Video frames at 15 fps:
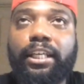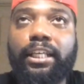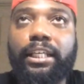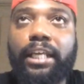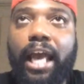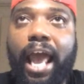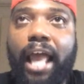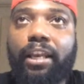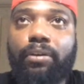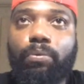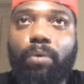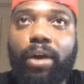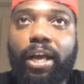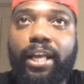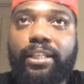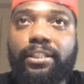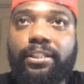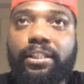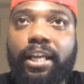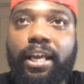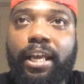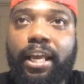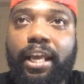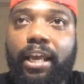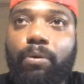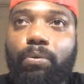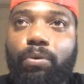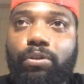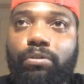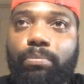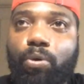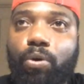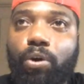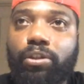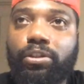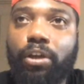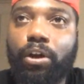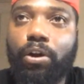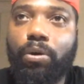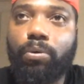Alan West. It was more so